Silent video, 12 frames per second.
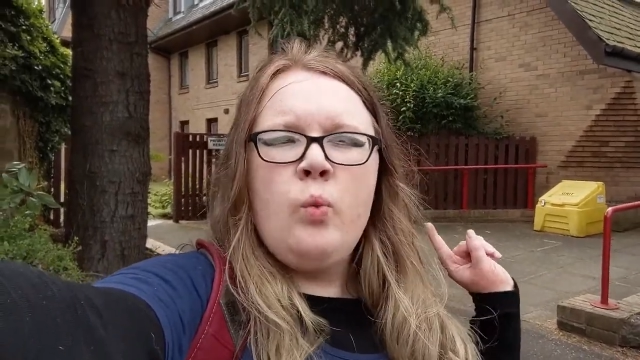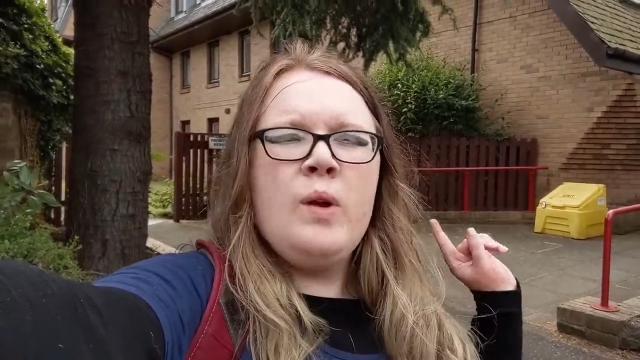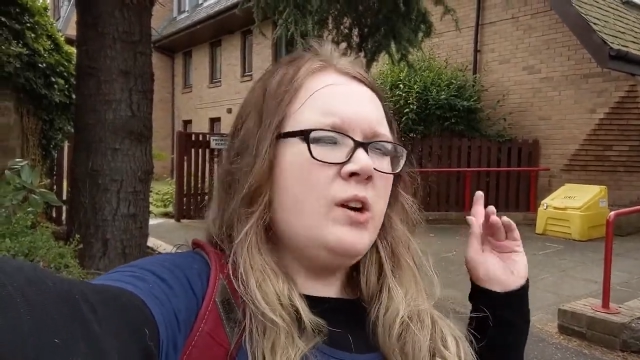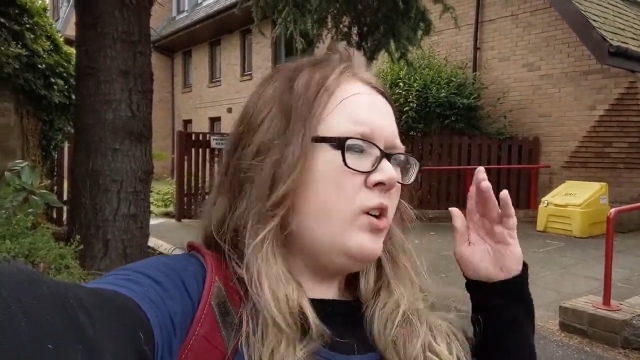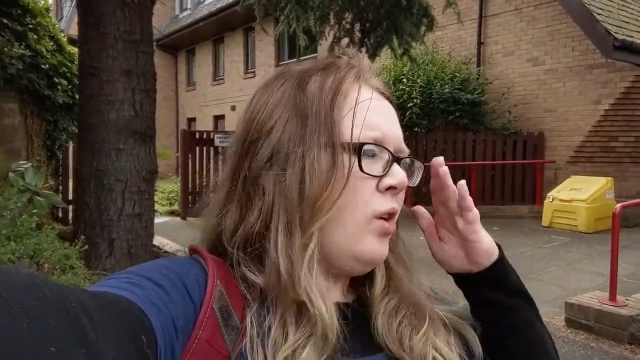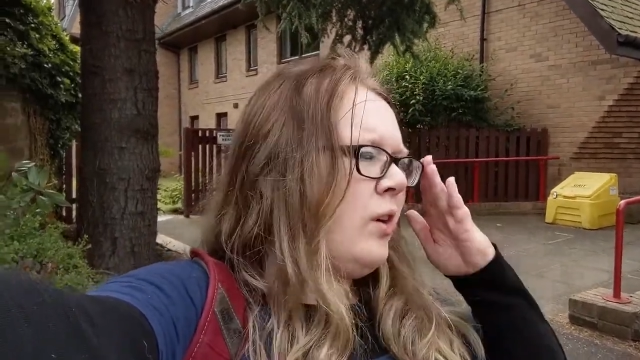
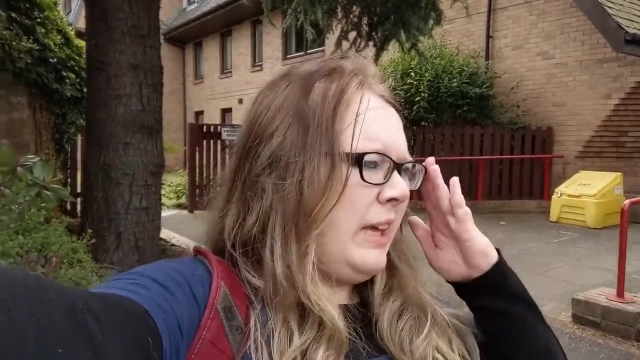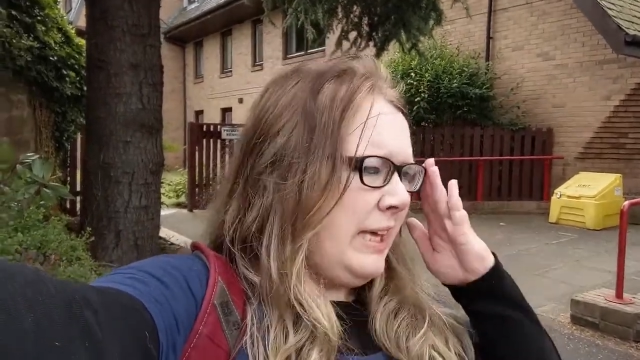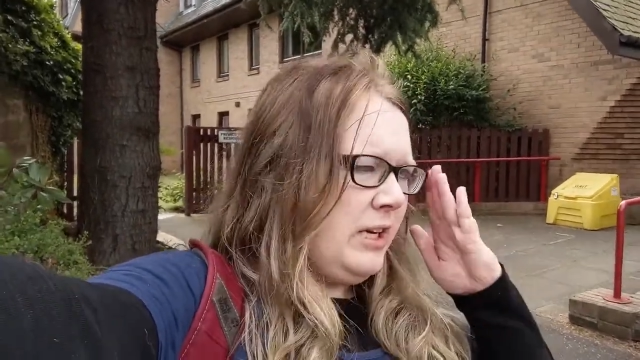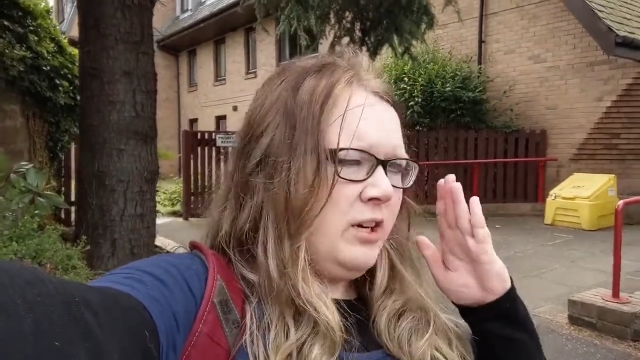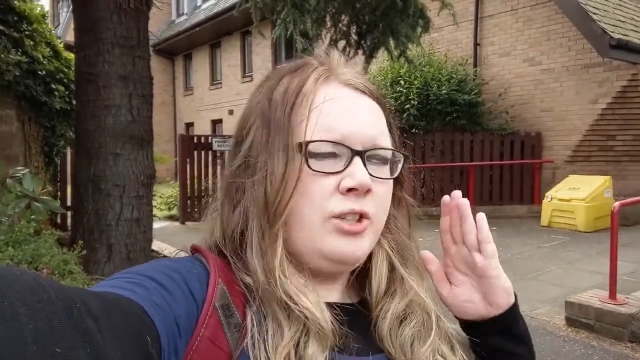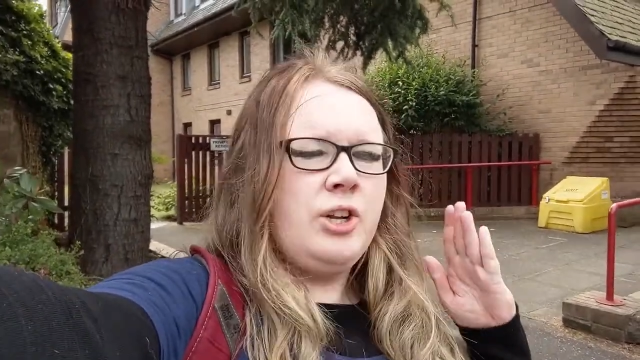we are not
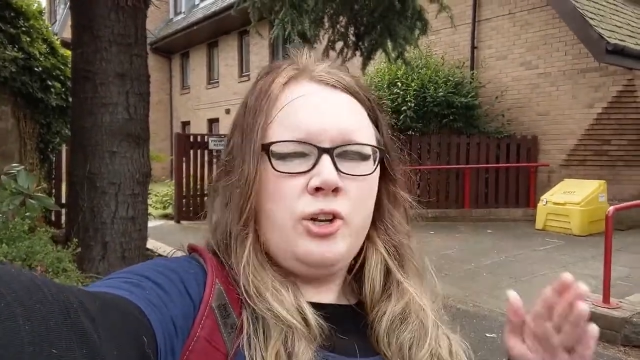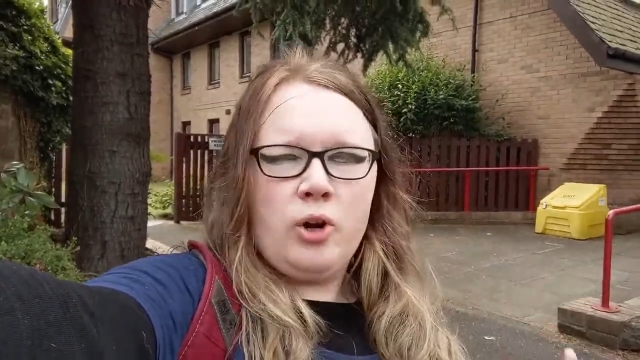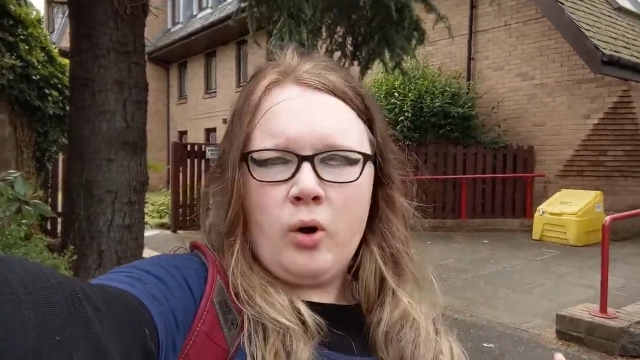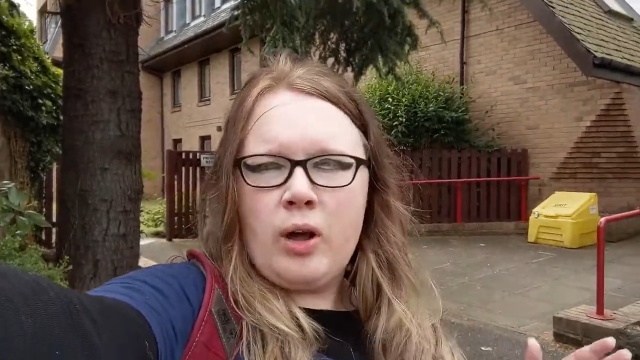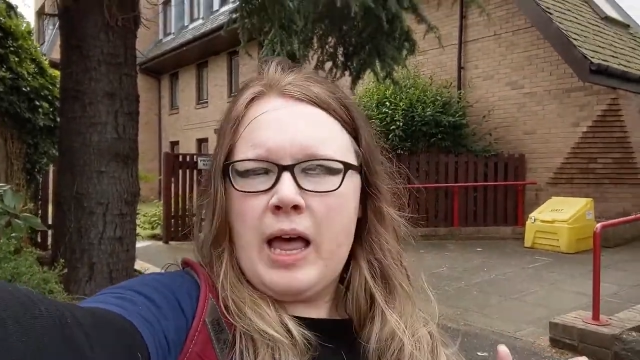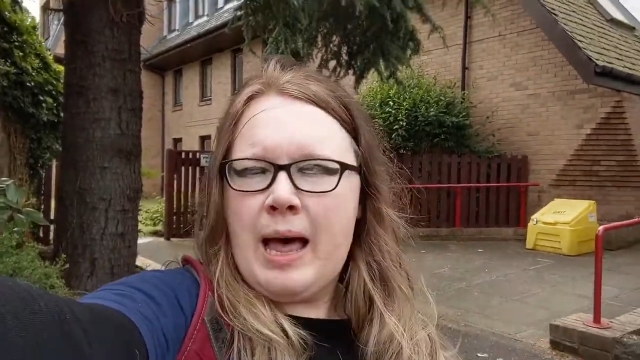here to
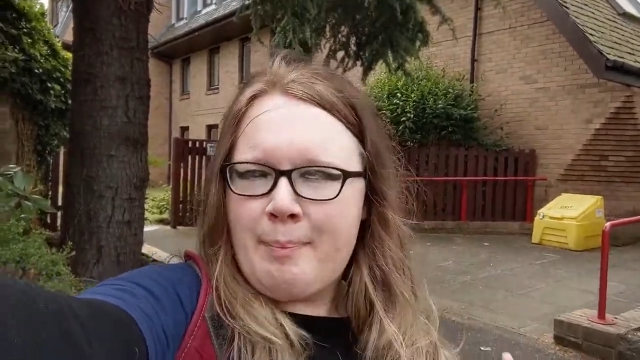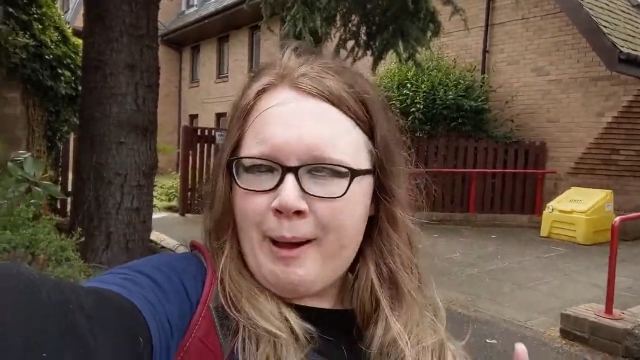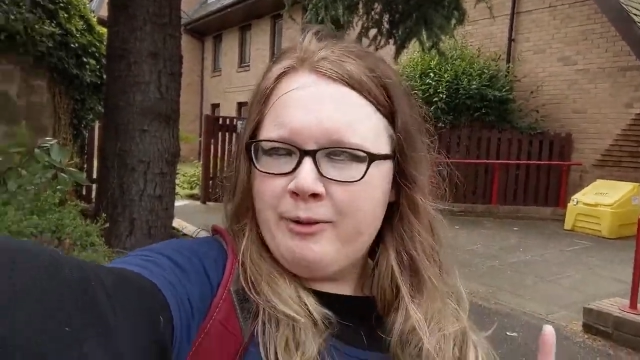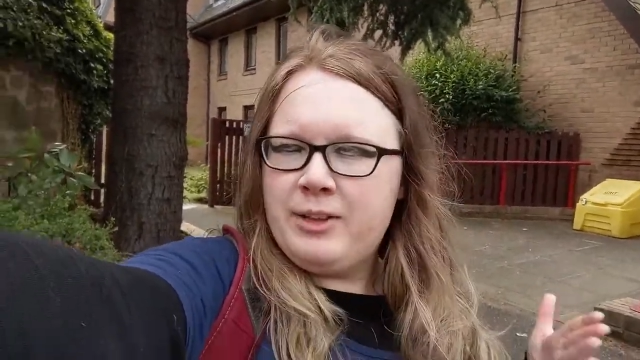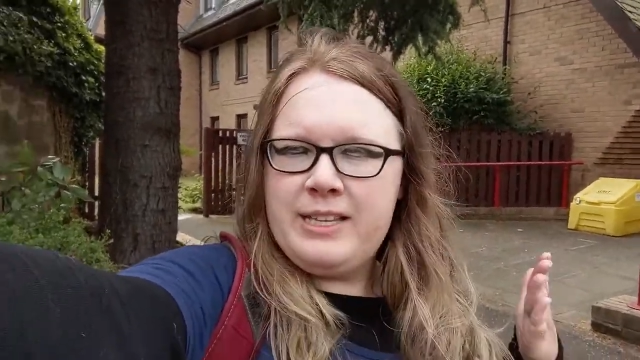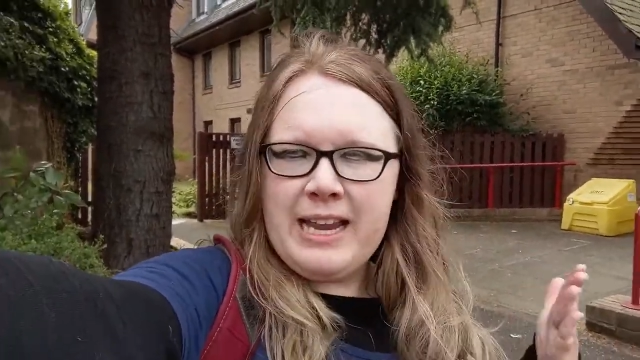talk
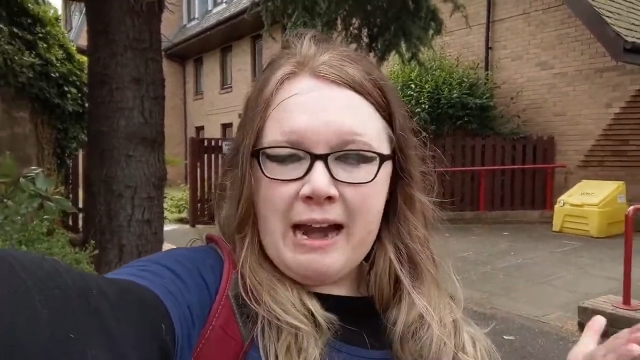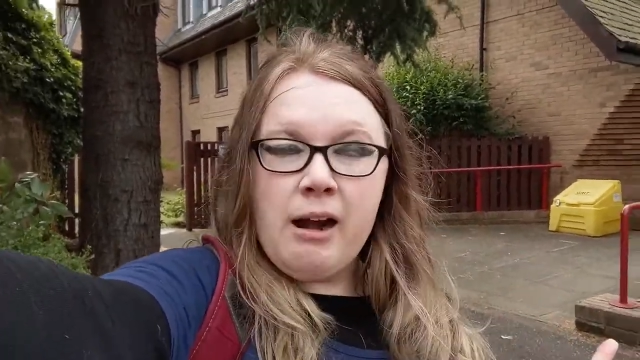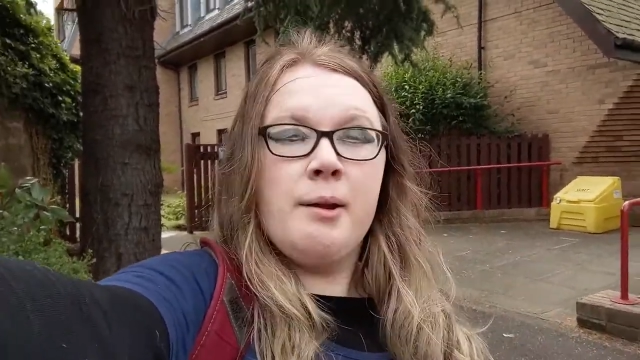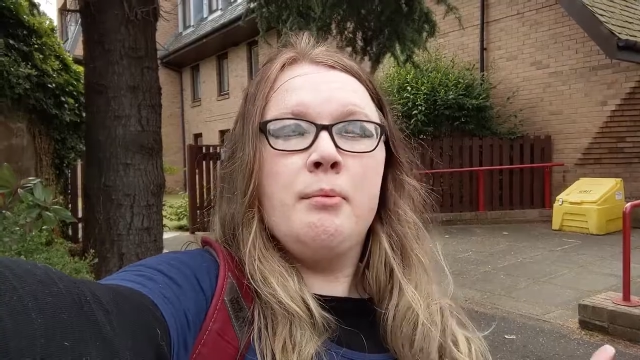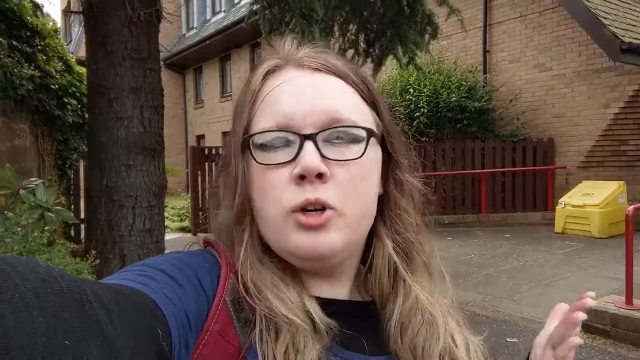about the dairy,